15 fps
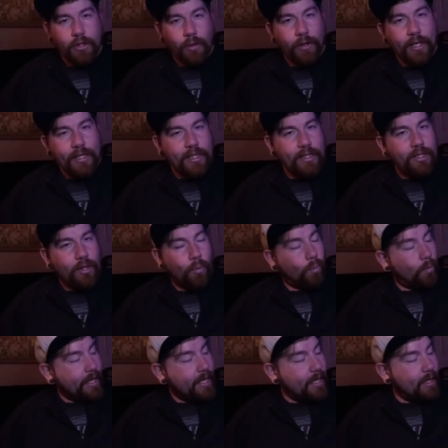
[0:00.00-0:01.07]
So this is a
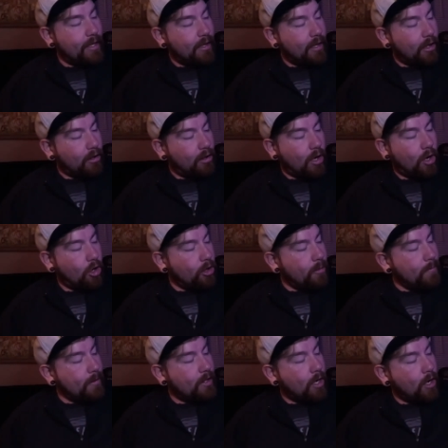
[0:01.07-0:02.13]
Ring
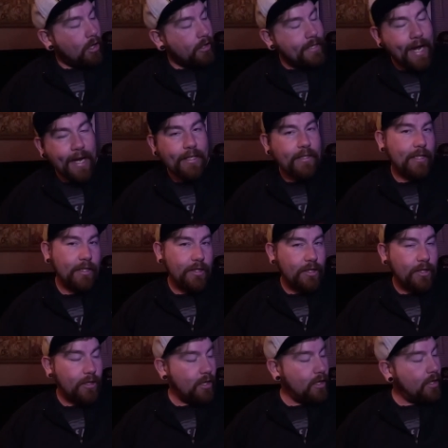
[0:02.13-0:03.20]
alarm contact
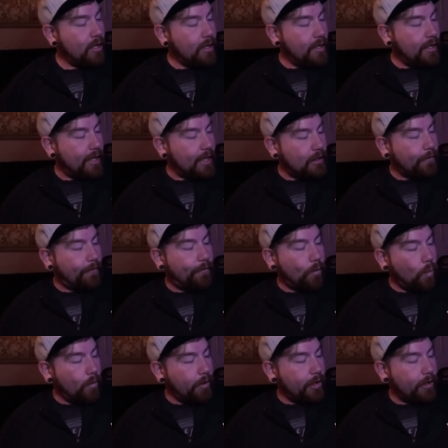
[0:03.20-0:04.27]
sensor. It's
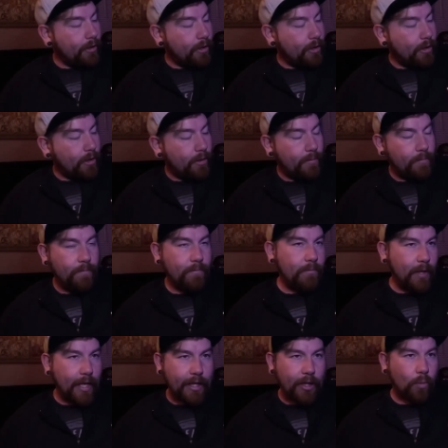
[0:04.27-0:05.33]
for your
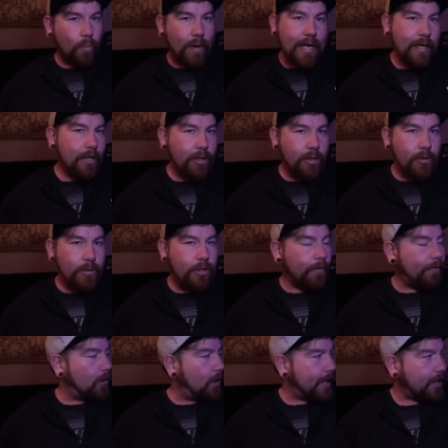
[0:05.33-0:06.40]
windows or
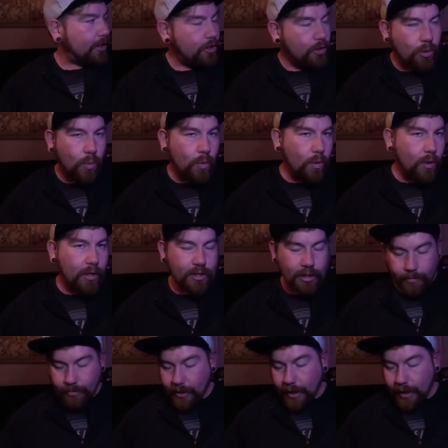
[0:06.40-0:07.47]
for like a door or
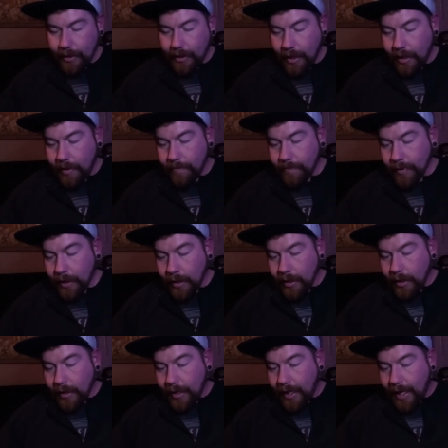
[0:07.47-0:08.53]
something like that.
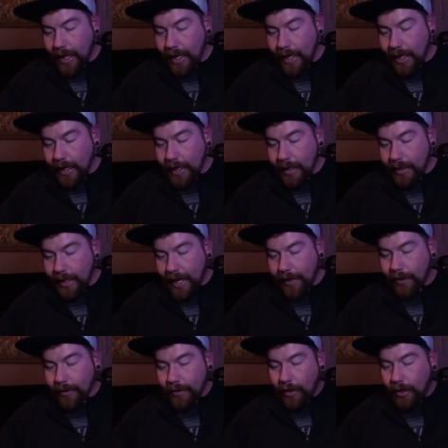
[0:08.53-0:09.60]
And yeah,
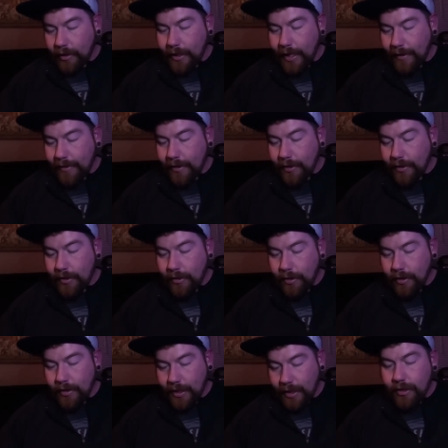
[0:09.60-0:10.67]
they're contact
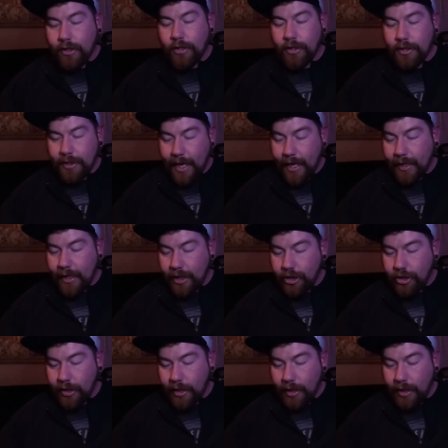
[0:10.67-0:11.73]
sensors,
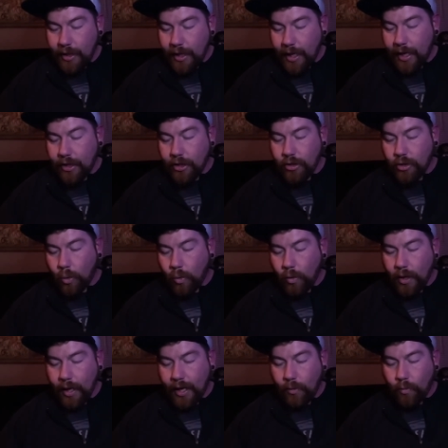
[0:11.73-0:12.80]
second gen, and
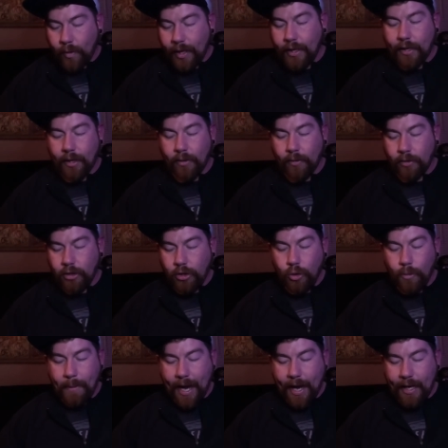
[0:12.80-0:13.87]
door and window.
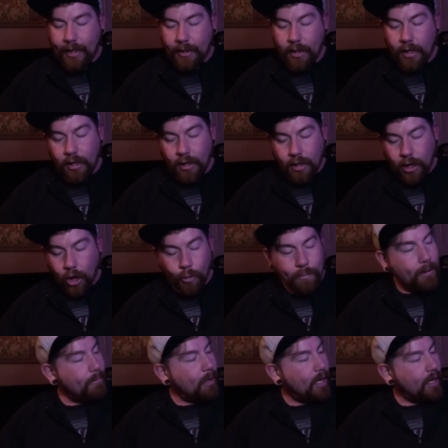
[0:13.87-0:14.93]
2-pack,
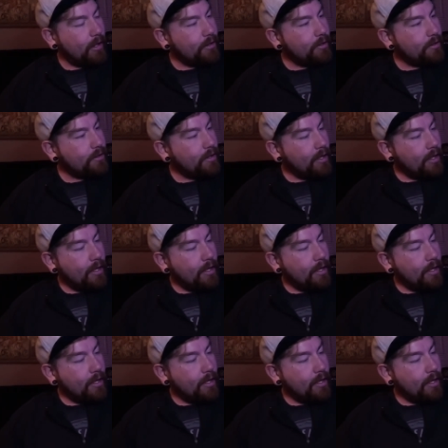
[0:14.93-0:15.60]
open box.